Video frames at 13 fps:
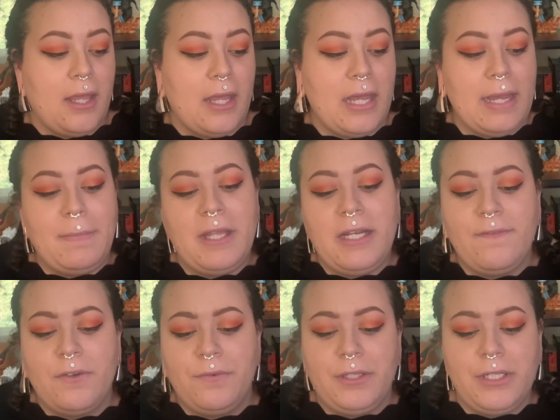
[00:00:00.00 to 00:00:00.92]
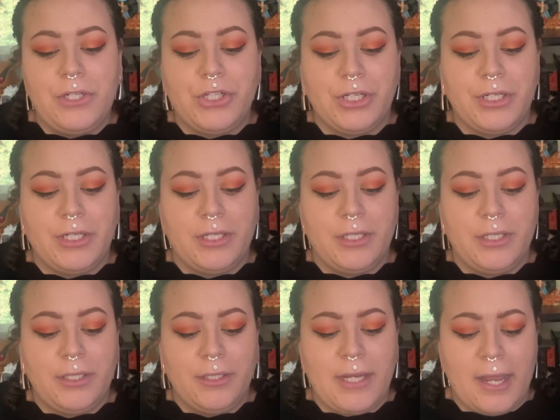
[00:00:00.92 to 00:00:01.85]
I'm not even really
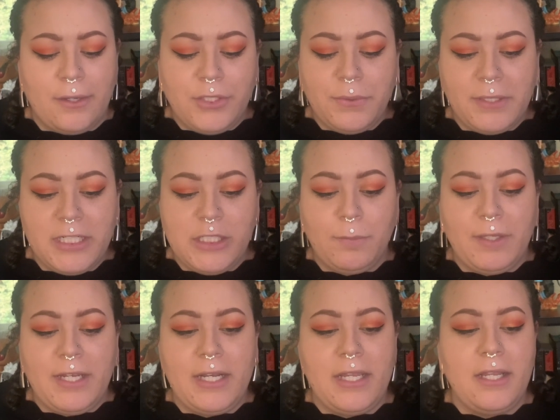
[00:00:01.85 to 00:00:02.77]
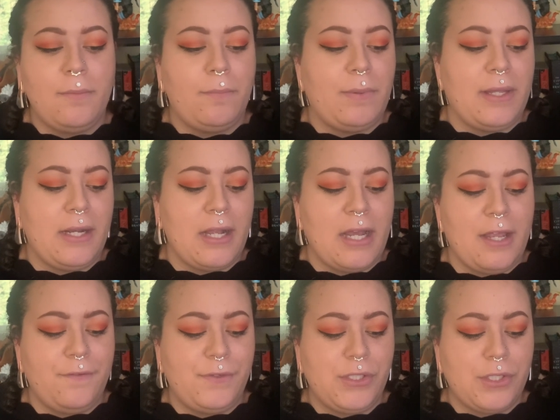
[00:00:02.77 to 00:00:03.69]
sure how to explain it, but
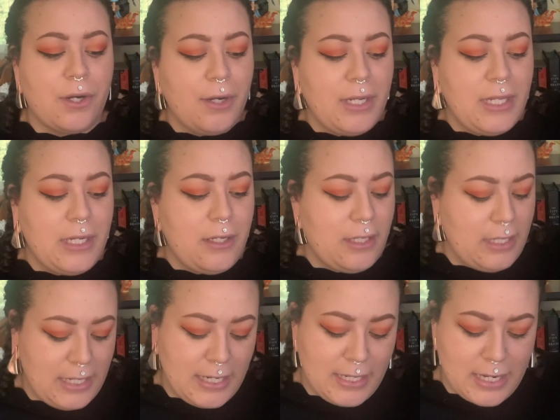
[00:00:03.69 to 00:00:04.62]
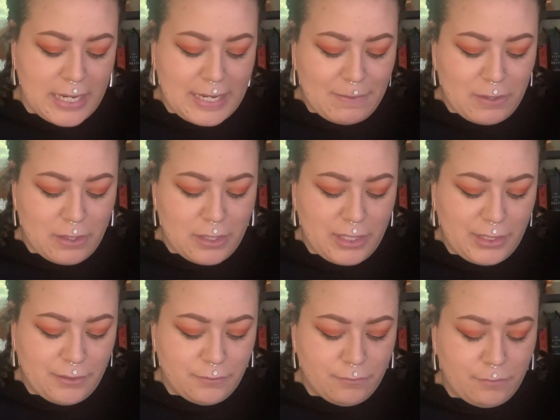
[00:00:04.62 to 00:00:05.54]
I've started and I'm
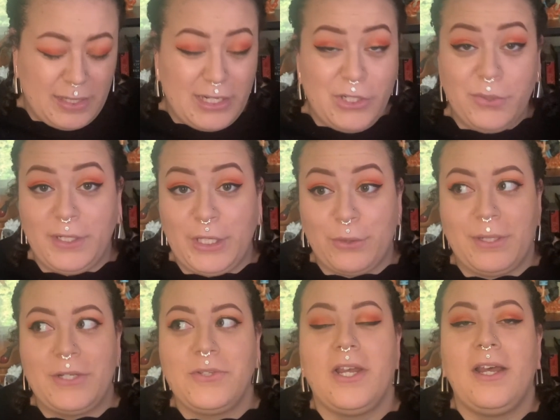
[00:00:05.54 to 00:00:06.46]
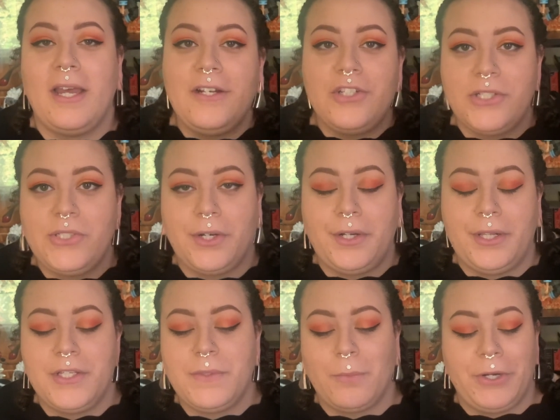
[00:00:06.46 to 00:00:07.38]
on page 23, so I just started
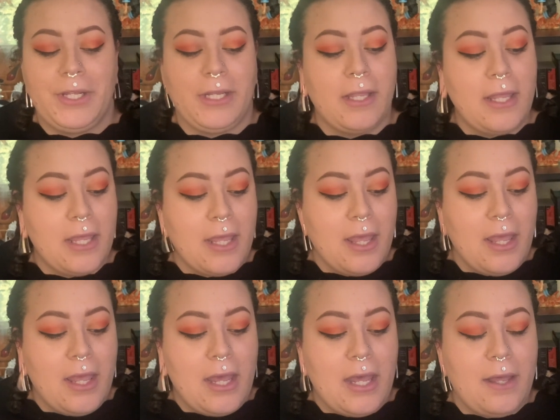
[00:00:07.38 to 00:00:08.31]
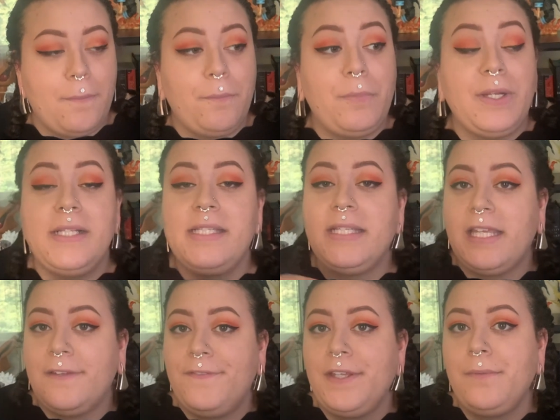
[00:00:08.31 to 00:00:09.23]
this morning but it's
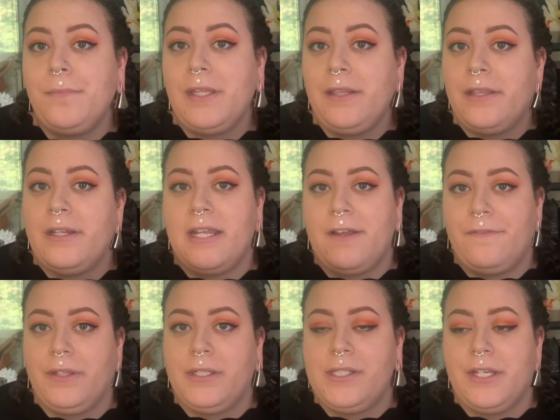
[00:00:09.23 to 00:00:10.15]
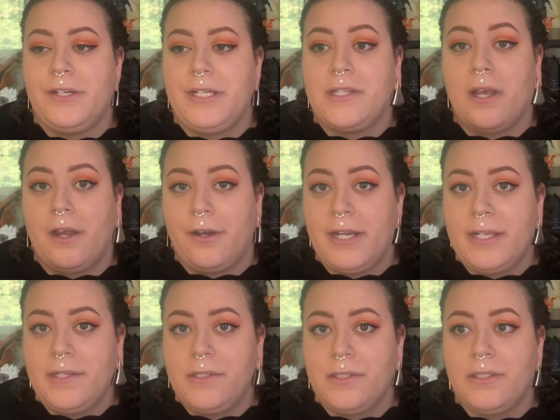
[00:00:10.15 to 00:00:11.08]
giving me the Netflix series
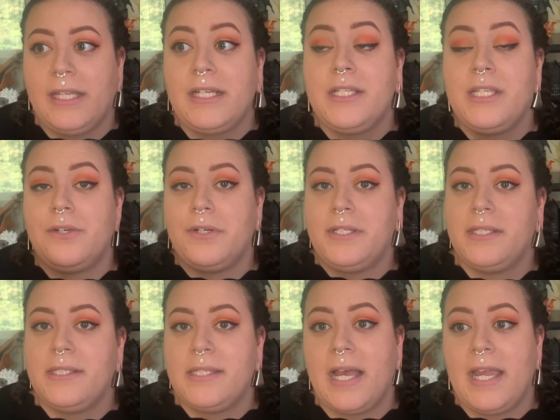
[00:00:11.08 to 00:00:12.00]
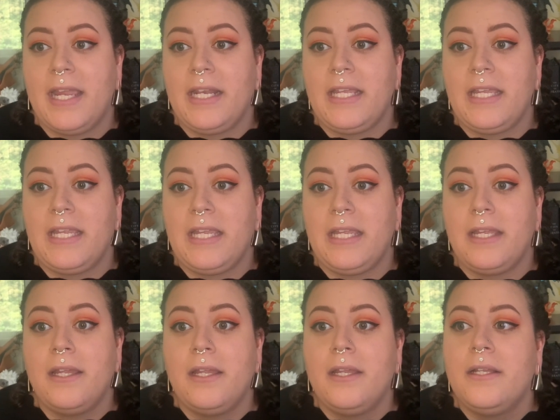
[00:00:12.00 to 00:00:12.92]
Ares, like Secret
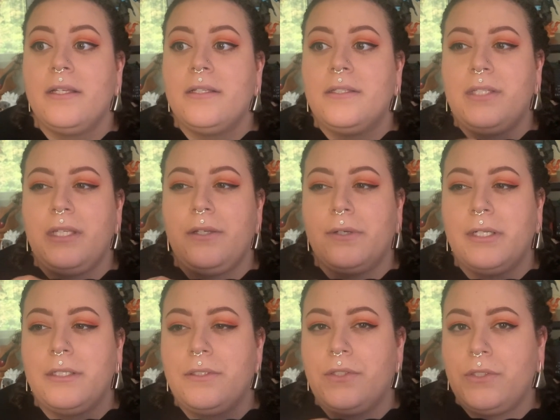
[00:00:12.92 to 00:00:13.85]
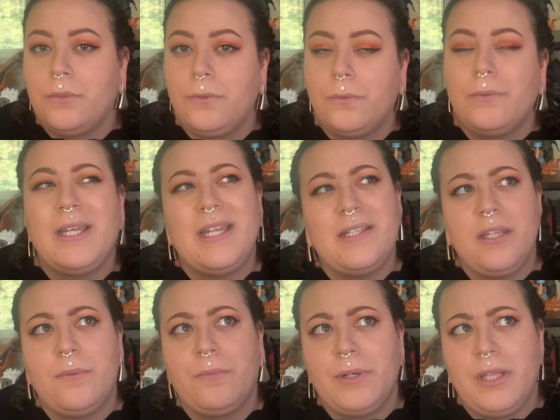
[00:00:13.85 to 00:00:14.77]
Society, secret school. I guess they
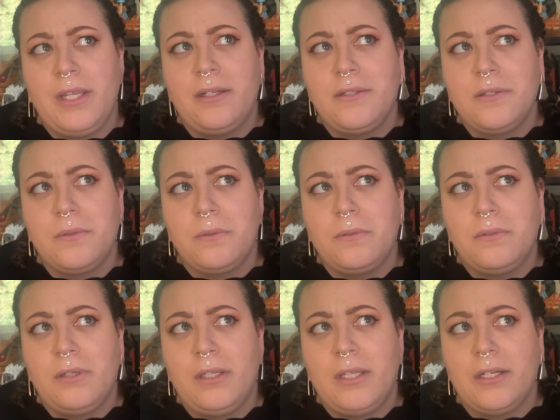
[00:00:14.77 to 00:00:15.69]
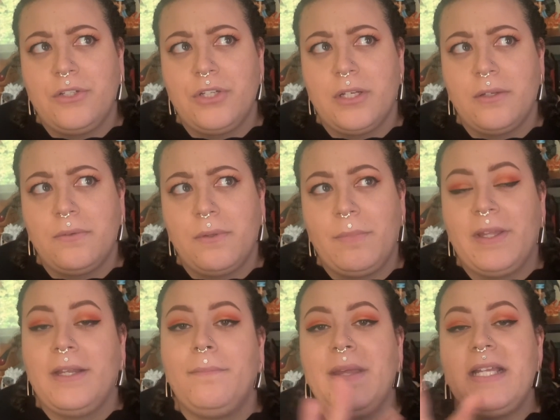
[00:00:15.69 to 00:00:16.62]
were they in a school in that show?
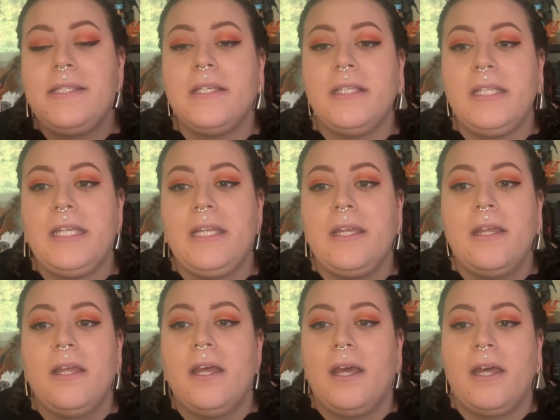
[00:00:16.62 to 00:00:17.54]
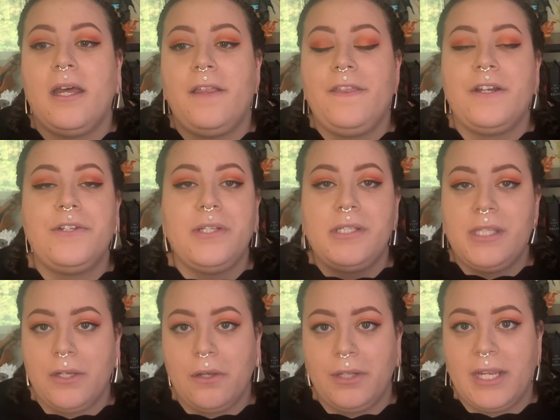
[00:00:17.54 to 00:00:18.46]
But basically, uh, there's this
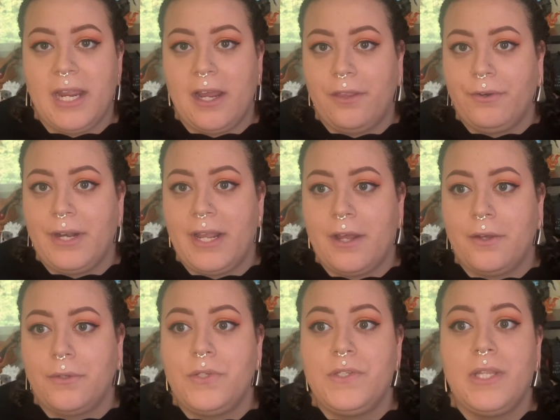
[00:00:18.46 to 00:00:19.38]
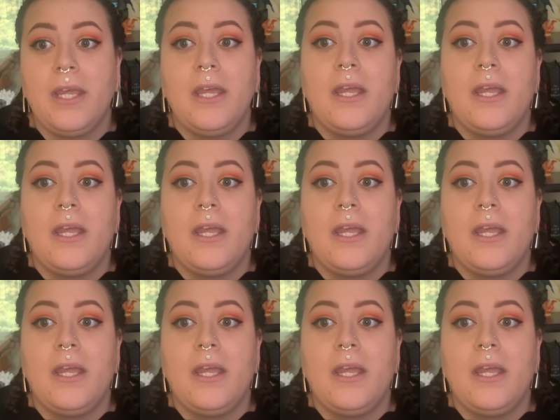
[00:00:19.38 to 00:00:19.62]
thing called the Catherine House.